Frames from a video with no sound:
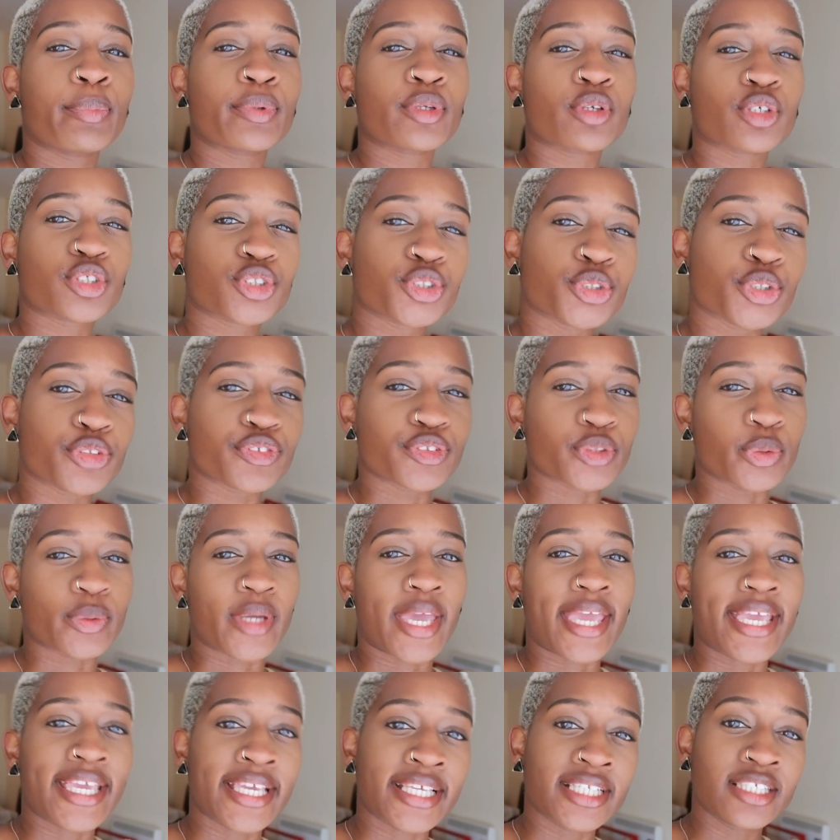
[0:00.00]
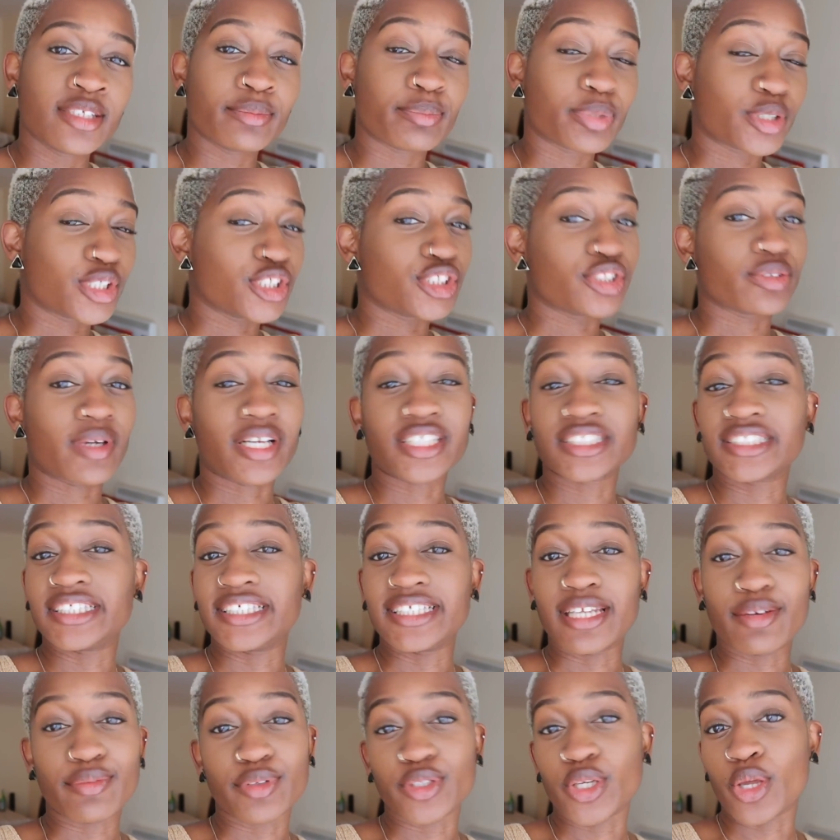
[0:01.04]
but not sure if you'll get in, because you
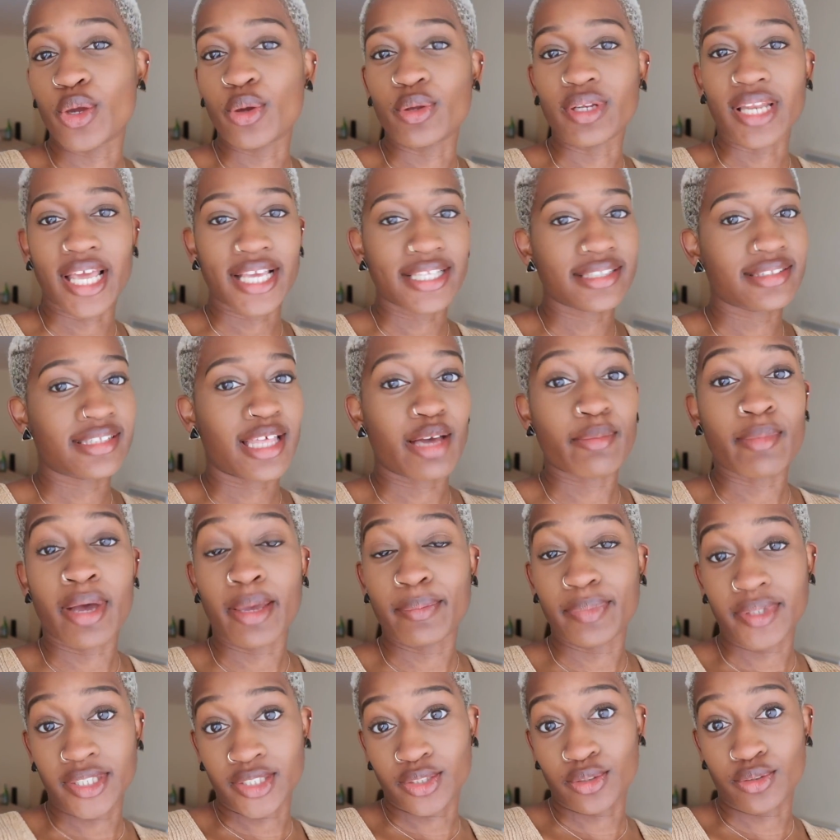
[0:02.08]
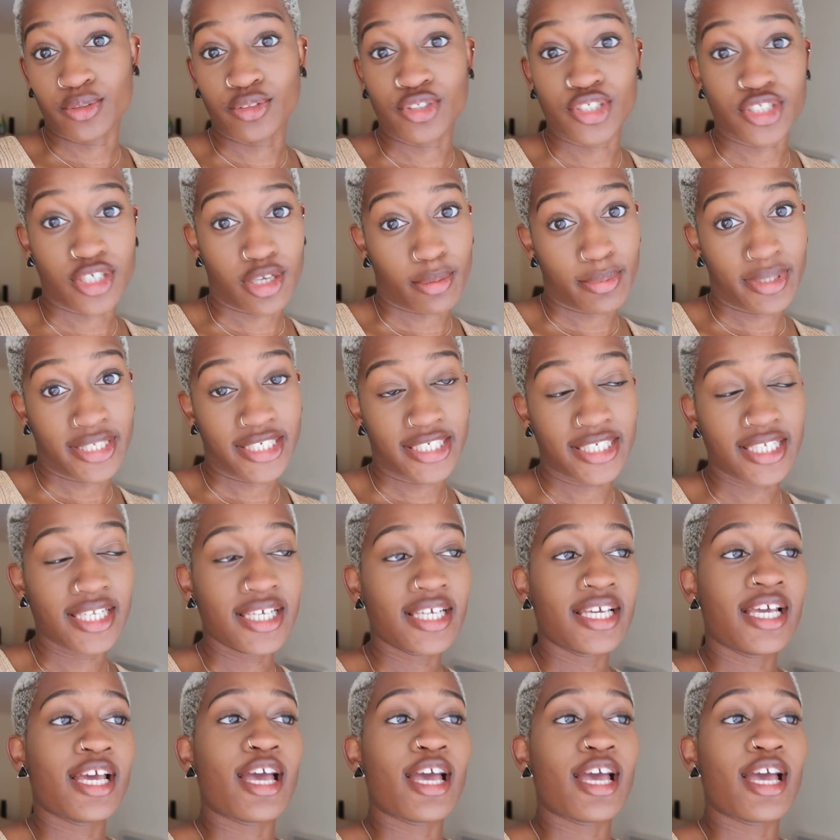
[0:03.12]
actually never know, like that might be you, do you know what I mean?